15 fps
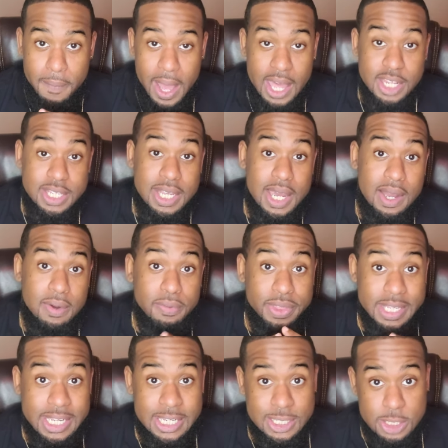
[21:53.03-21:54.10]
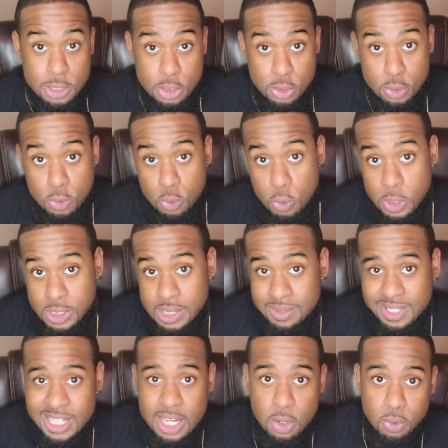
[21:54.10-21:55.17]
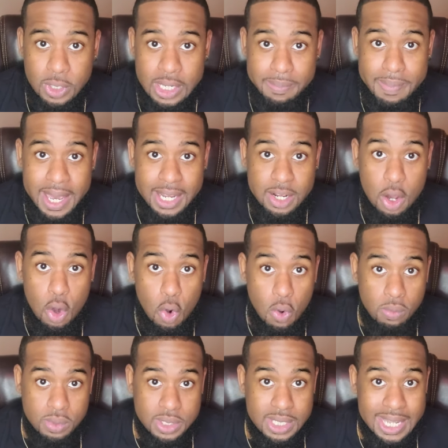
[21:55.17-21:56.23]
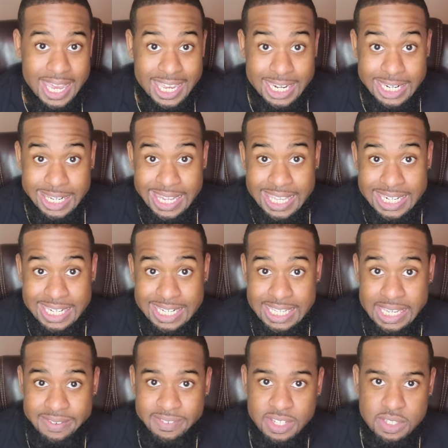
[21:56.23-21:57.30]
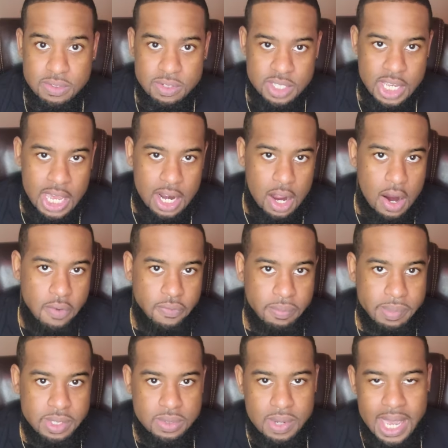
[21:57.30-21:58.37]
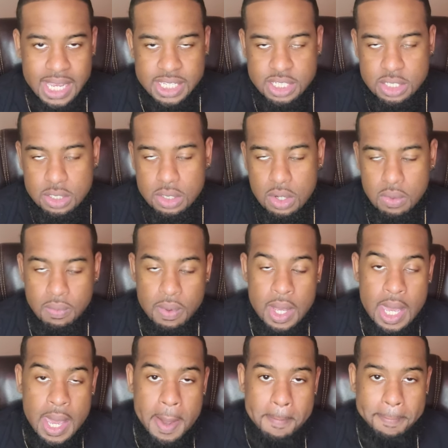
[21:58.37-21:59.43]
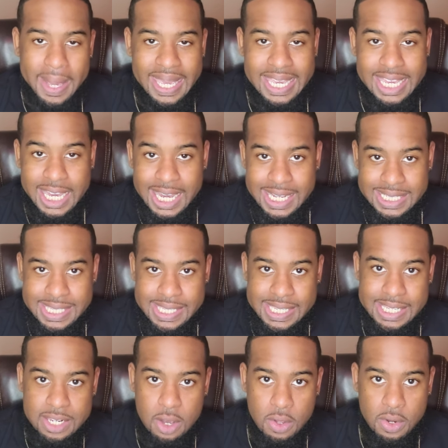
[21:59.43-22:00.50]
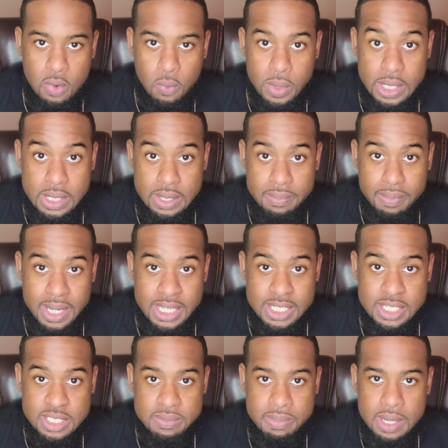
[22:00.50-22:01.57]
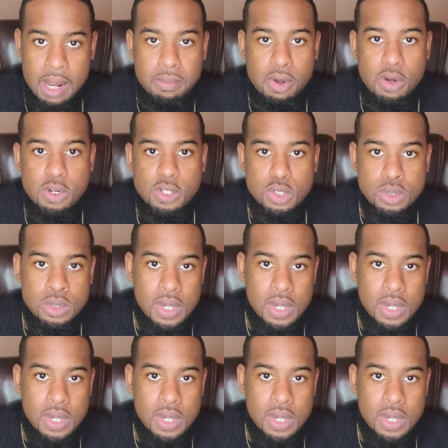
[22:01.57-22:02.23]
out of town things to do, and sometimes I'm gonna get back home to like late in the evening, so it's kind of hard for me to actually, you know, make content on a weekly basis. But I'm going to